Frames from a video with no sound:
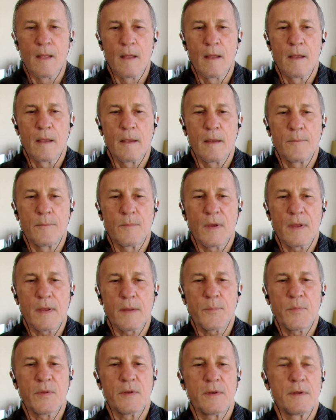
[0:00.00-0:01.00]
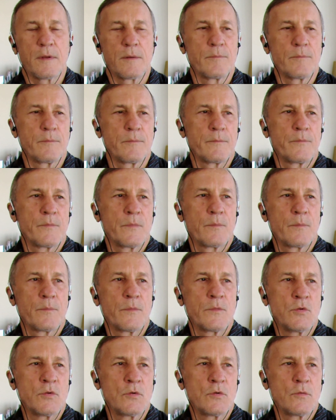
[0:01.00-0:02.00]
In my opinion,
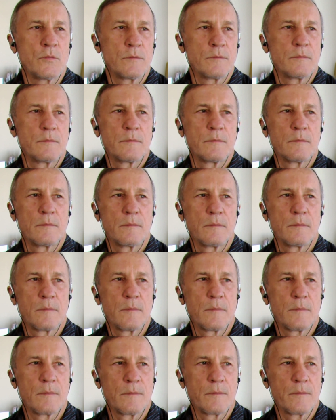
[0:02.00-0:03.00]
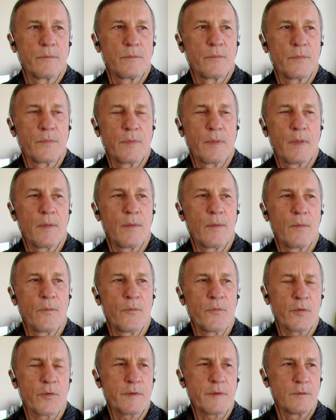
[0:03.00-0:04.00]
you
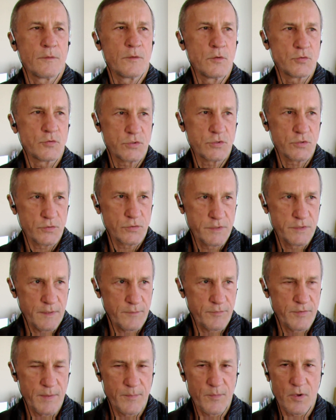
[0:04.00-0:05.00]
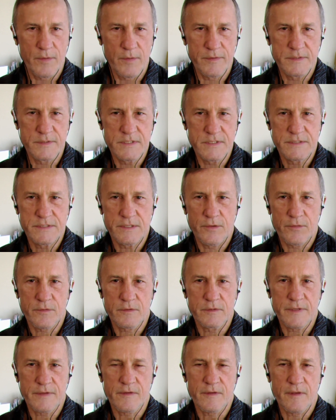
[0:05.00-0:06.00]
should give them all the details.
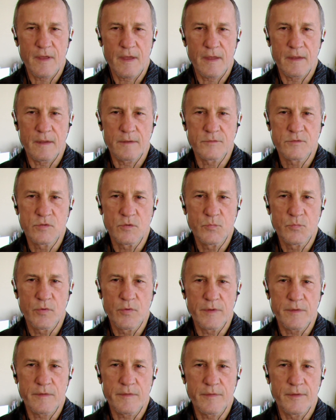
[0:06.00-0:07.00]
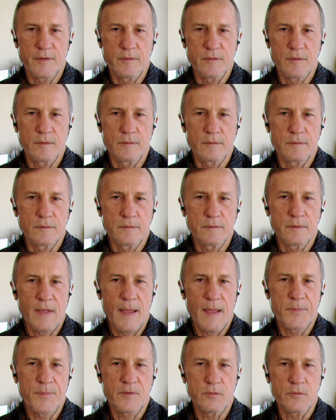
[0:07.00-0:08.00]
Let's say I have 2 points that are
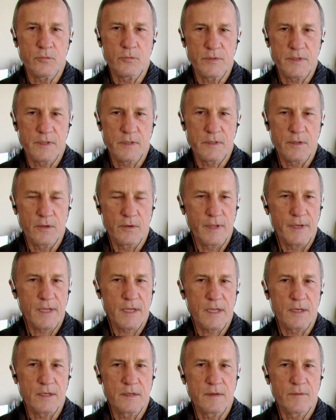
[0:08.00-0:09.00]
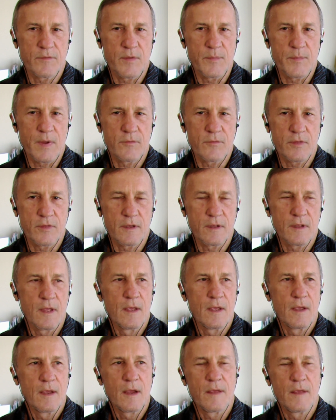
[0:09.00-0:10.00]
absolutely clear and I can give them everything,
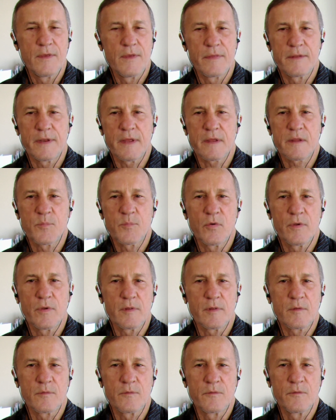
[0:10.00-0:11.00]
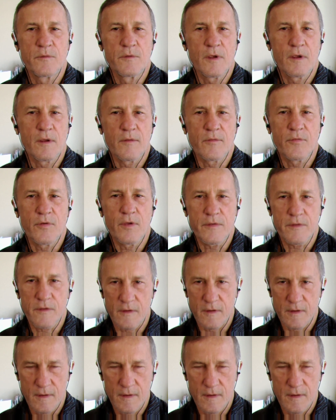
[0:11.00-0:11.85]
and then the next point is very fuzzy.